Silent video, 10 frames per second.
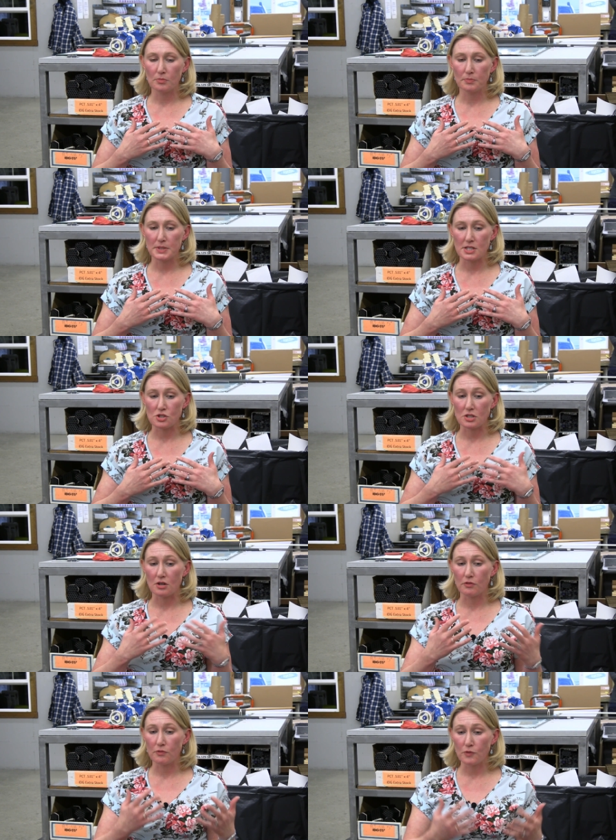potentially
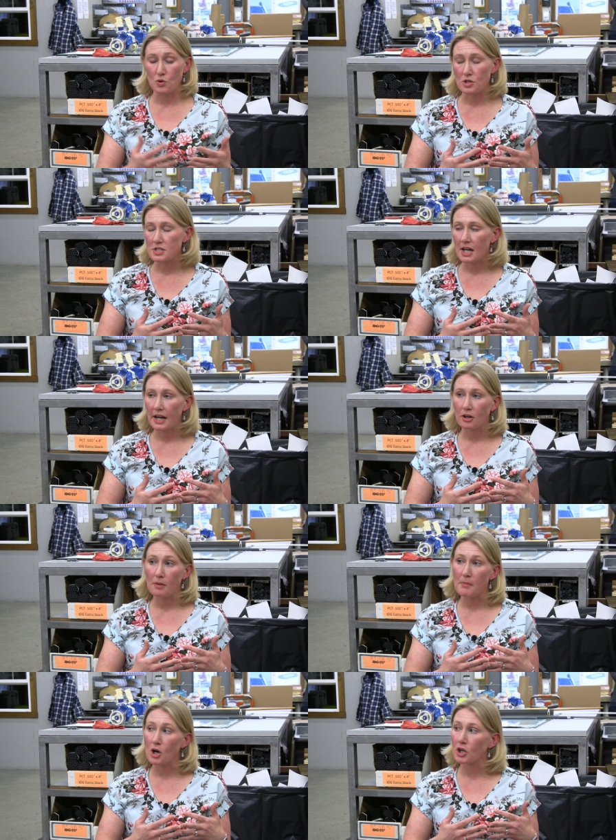afford to hire a
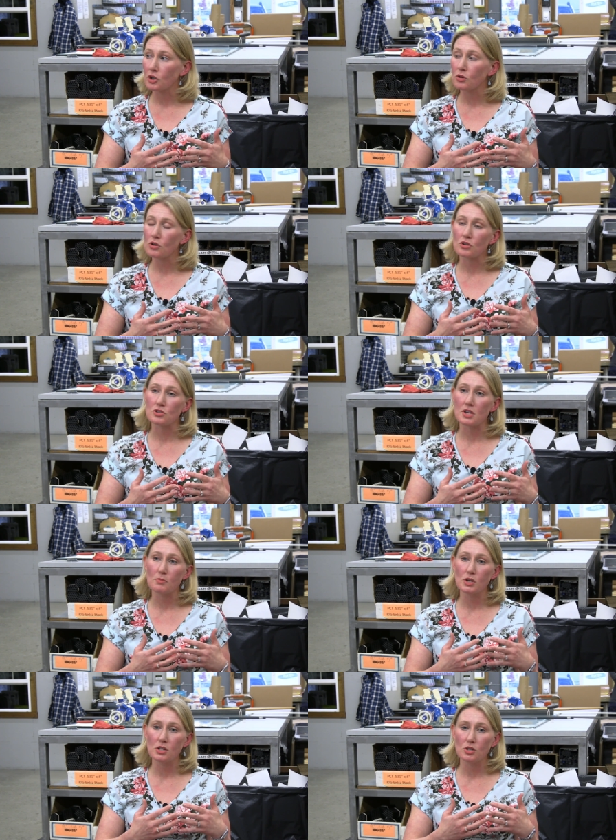marketer or
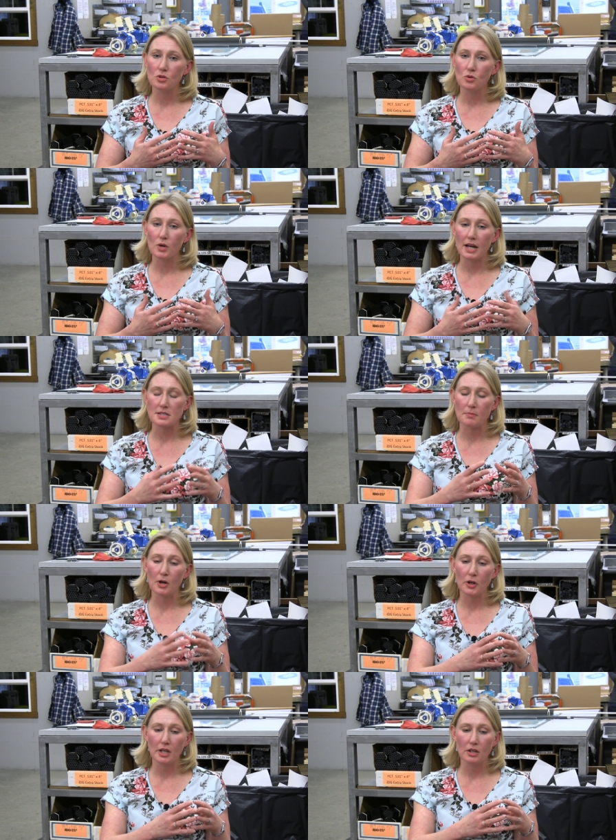someone who has a
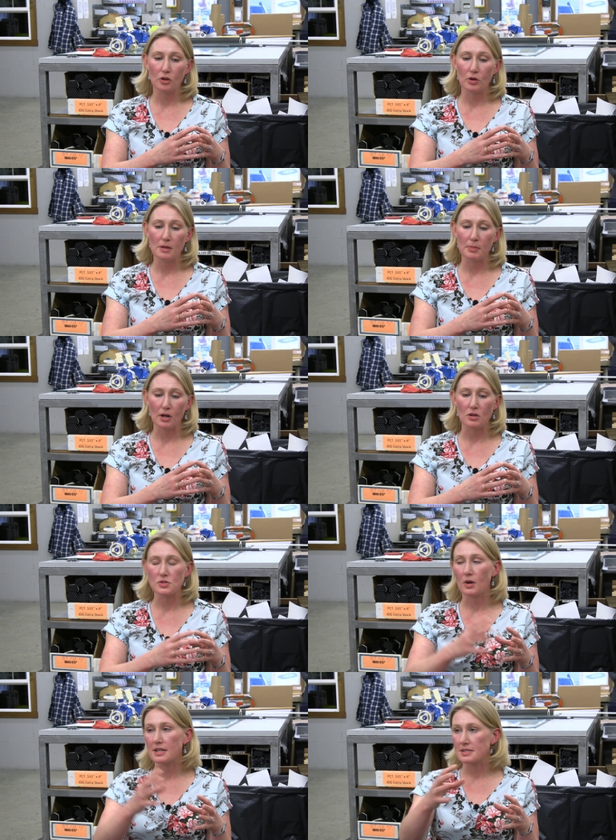marketing degree, but also
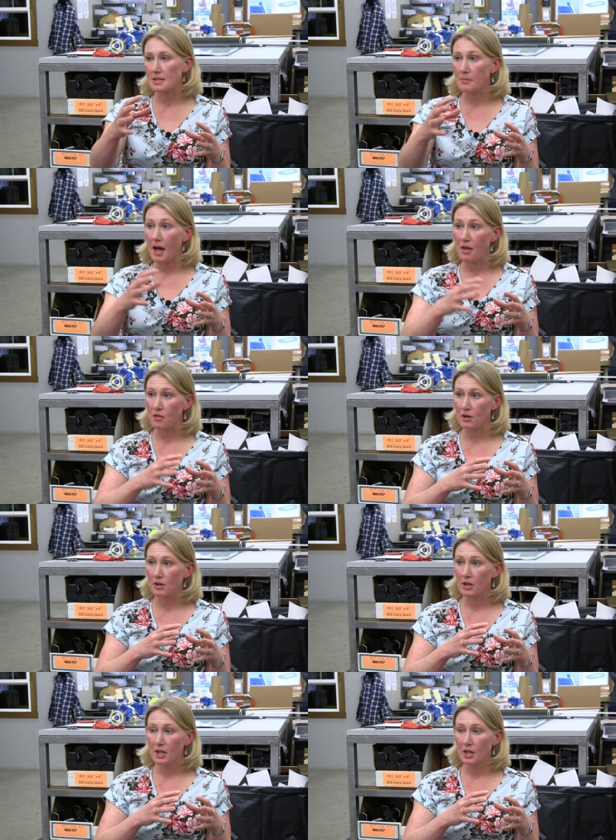has some other